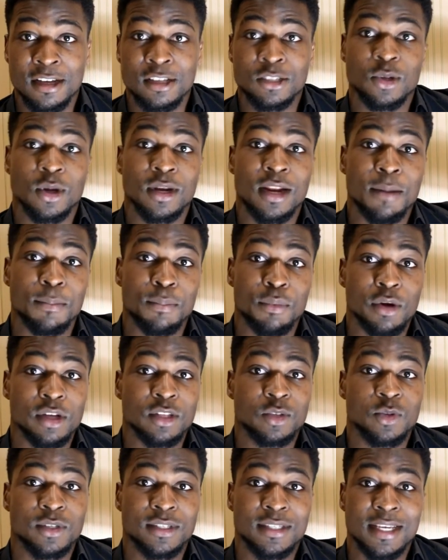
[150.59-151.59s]
So at that
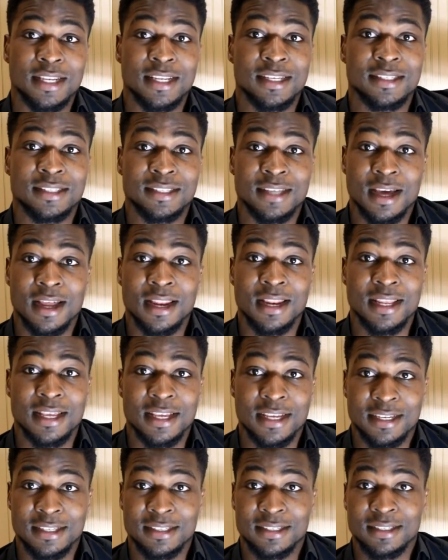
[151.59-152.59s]
point, we see the cell
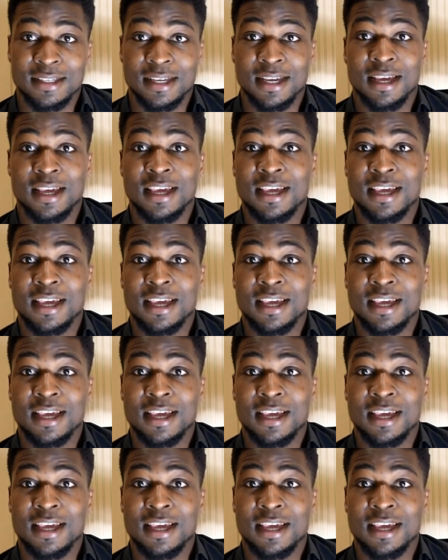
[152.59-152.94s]
is